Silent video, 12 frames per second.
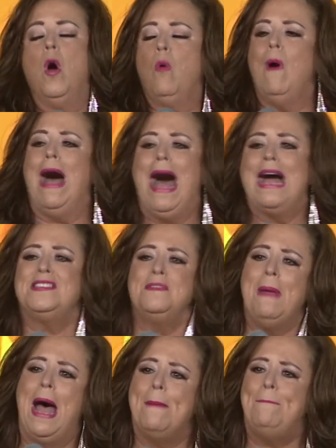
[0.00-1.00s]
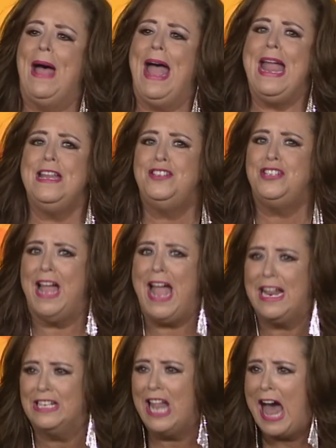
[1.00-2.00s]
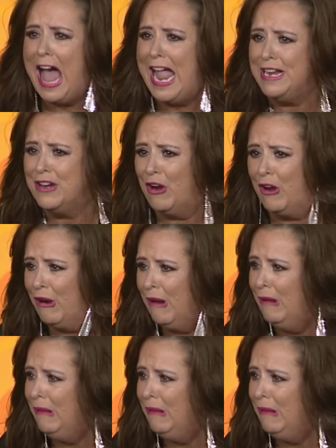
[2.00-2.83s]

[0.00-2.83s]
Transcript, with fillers: Why's my paycheck lighter?